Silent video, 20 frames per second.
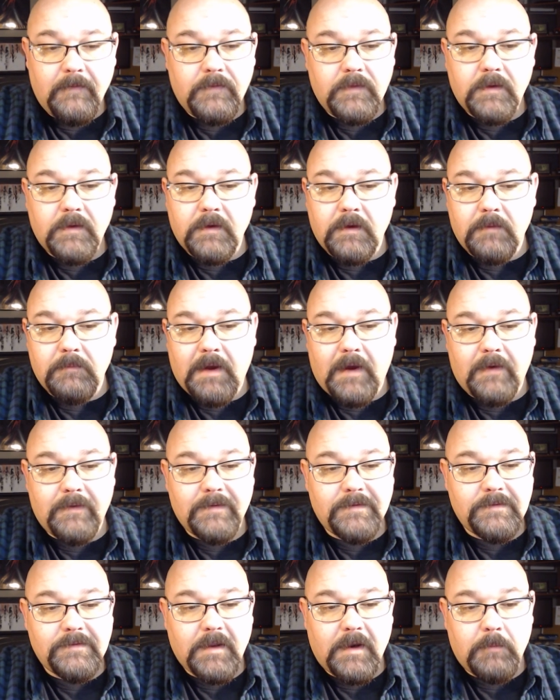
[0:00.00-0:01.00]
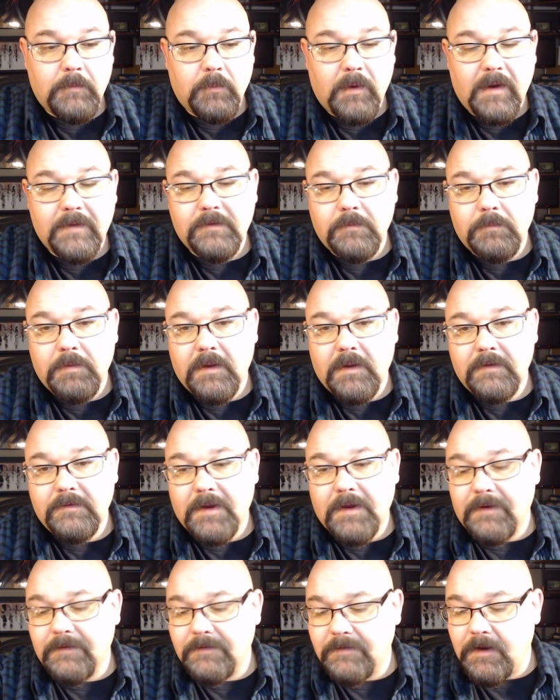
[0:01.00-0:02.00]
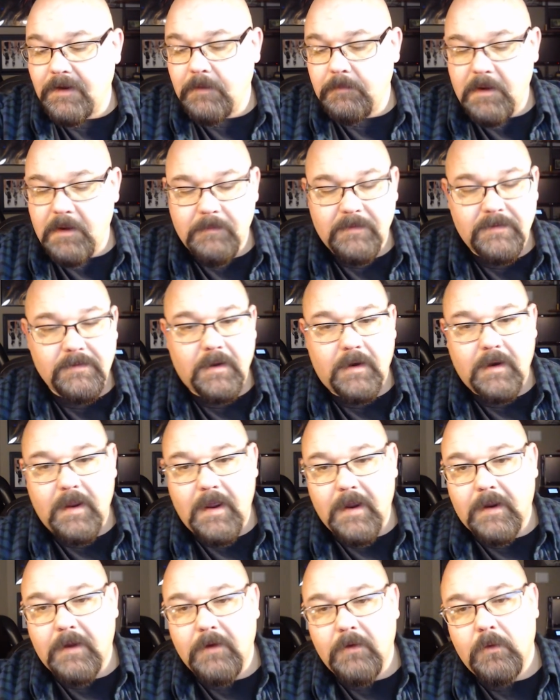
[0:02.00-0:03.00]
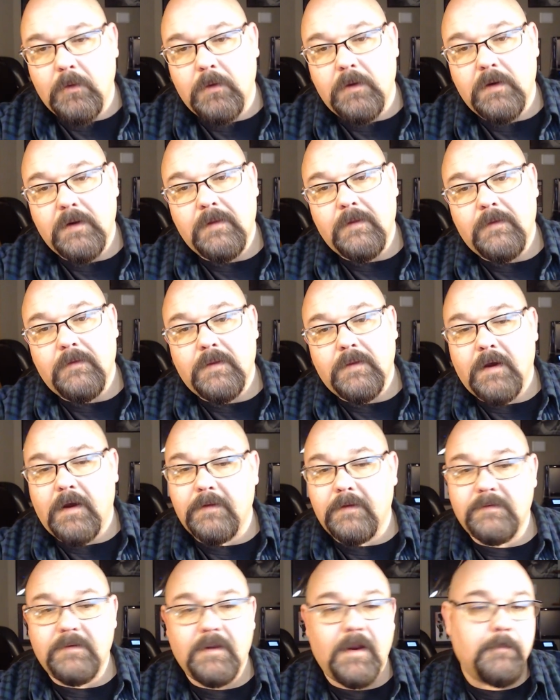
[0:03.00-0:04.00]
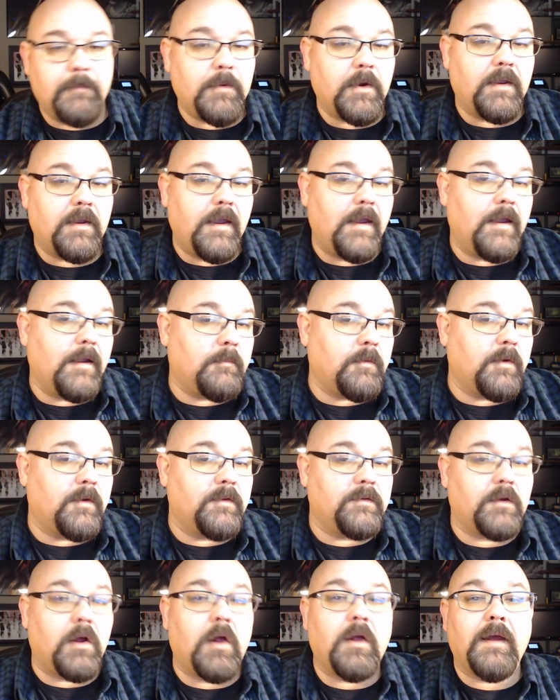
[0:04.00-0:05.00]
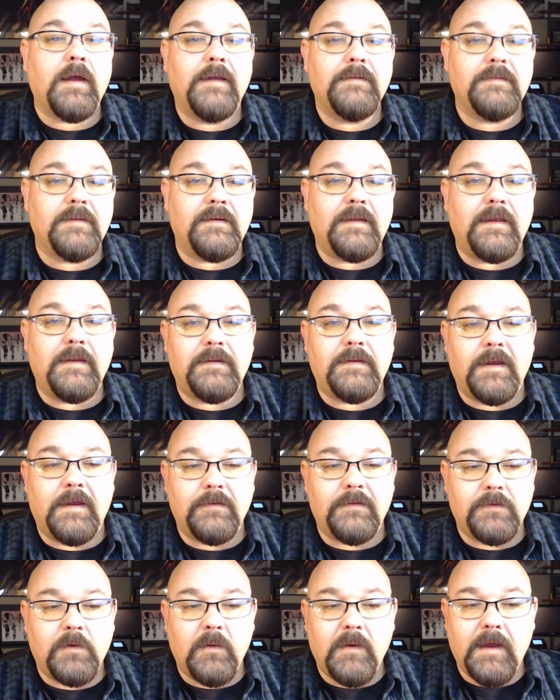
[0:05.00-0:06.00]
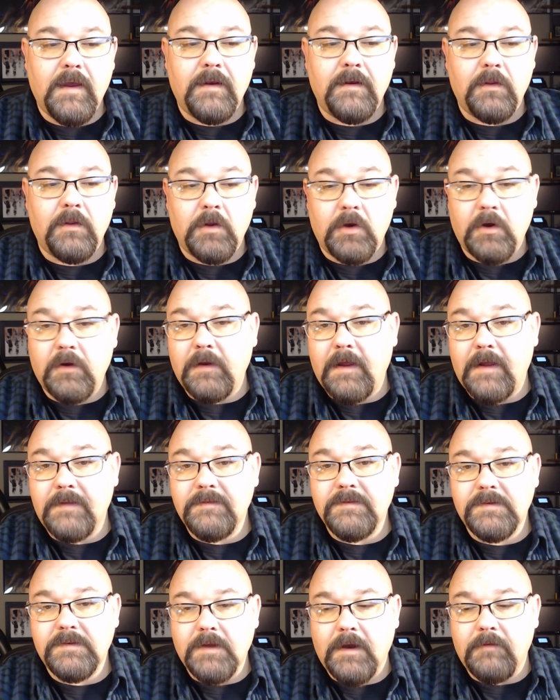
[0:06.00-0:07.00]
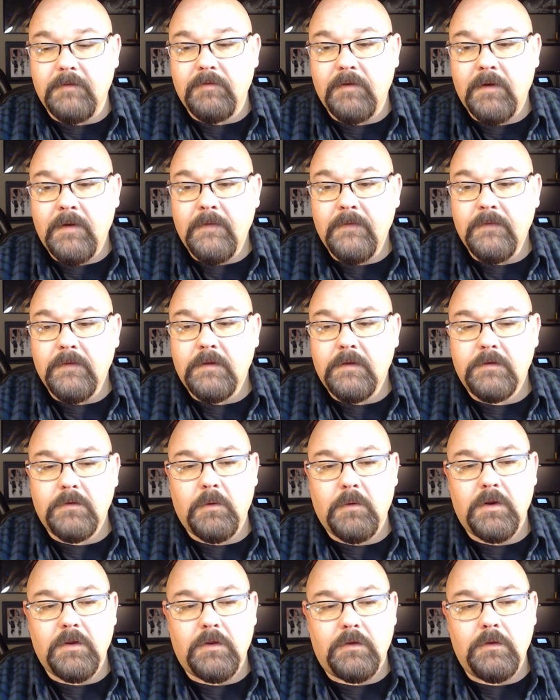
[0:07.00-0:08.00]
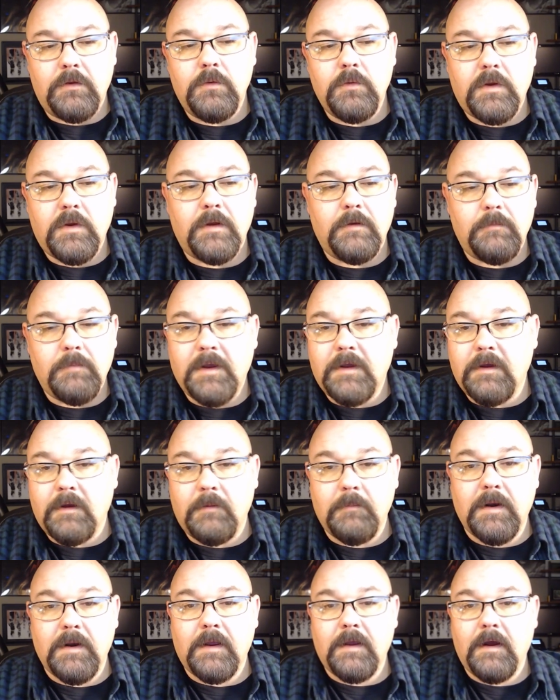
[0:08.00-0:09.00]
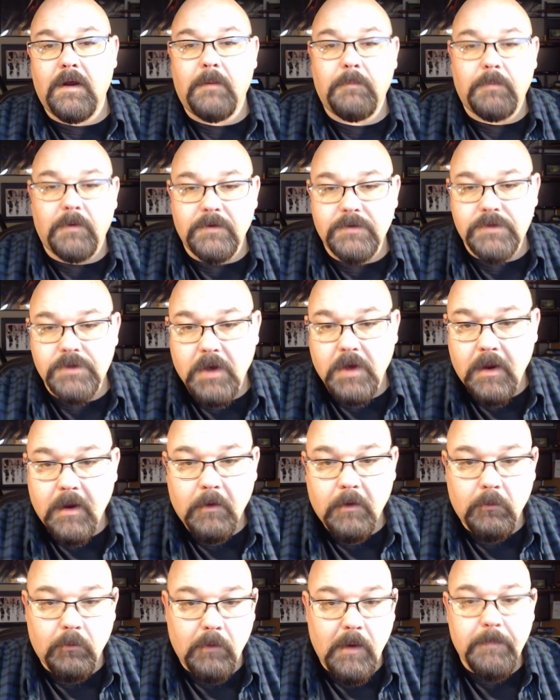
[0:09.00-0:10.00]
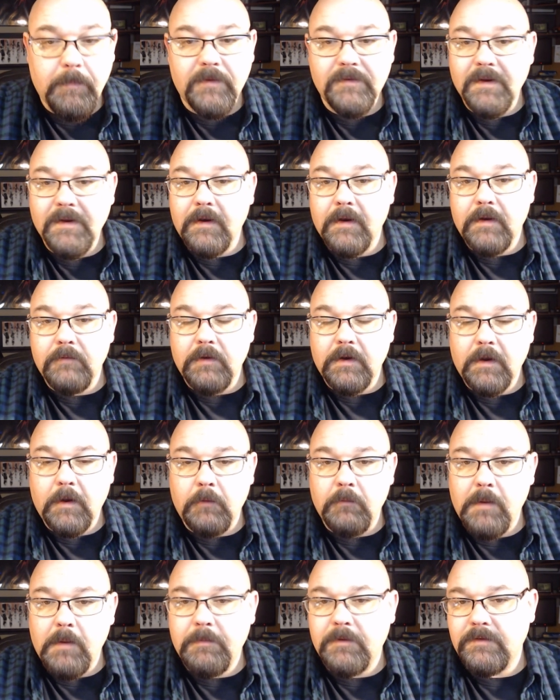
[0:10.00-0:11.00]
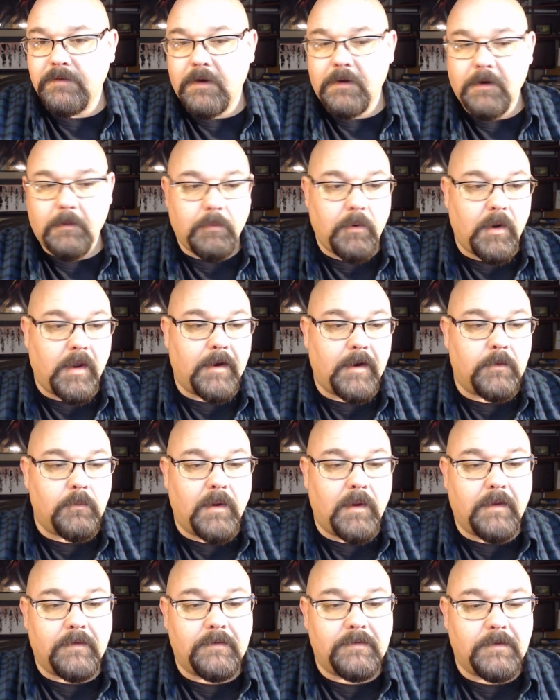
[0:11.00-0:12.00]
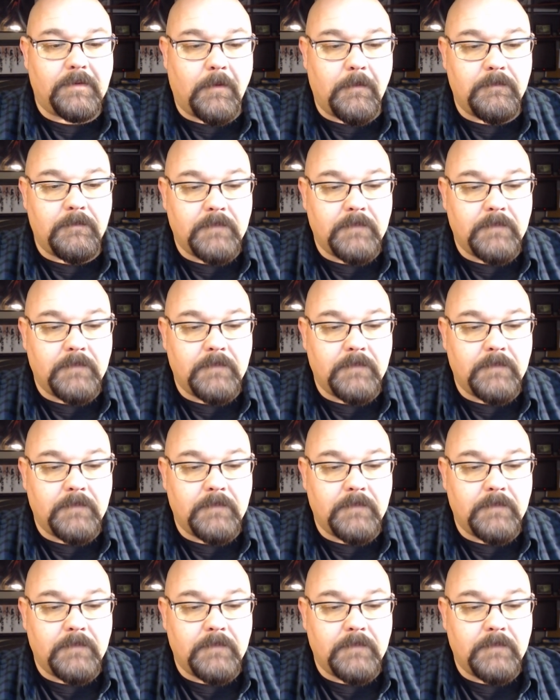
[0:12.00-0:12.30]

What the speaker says: How to set up recipes, how to set up Amazon Echo, how to set up your cameras, all kinds of details. Go ahead and learn that stuff where you can become an accomplished representative and can represent your product well. So